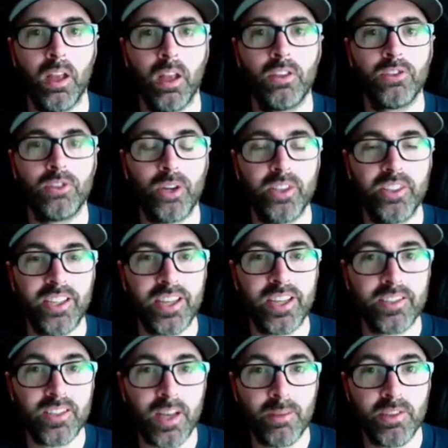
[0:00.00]
So until
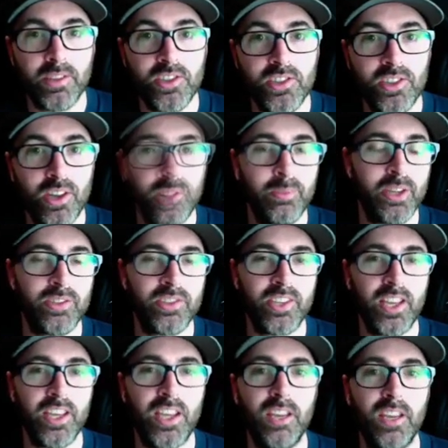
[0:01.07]
next time, this is Tom Migot
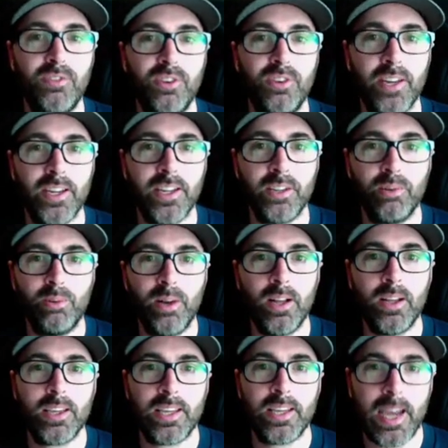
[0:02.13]
saying, if you like it,
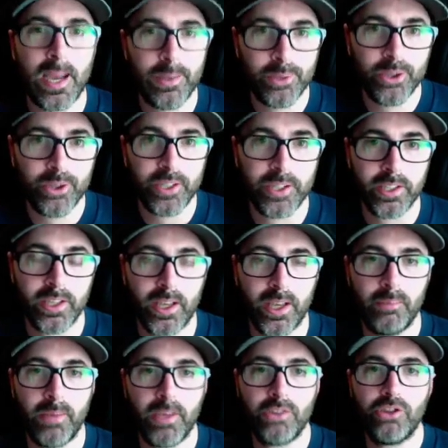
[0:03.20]
well, capture it
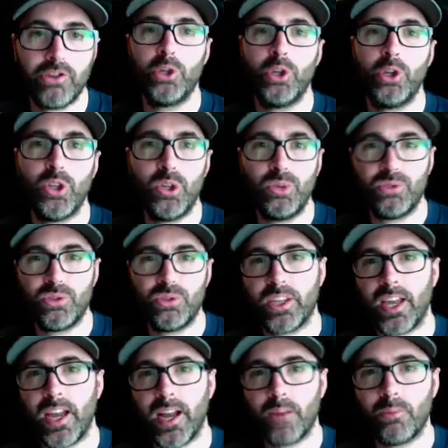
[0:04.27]
and make sure you use the
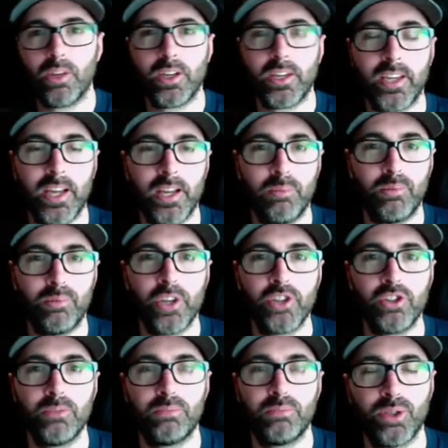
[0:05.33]
camera
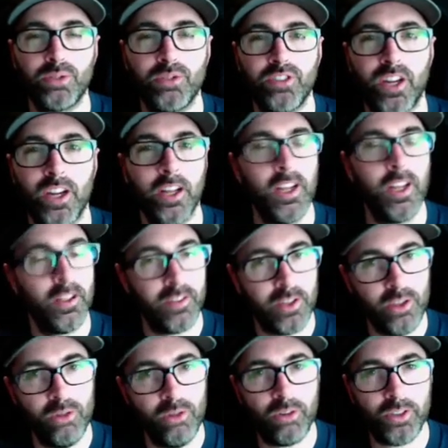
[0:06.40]
calibration profile
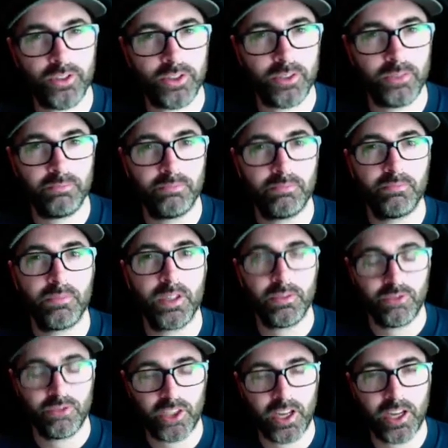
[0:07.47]
that you want.
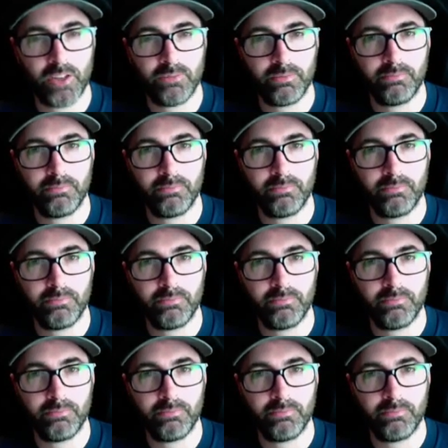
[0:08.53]
Ciao.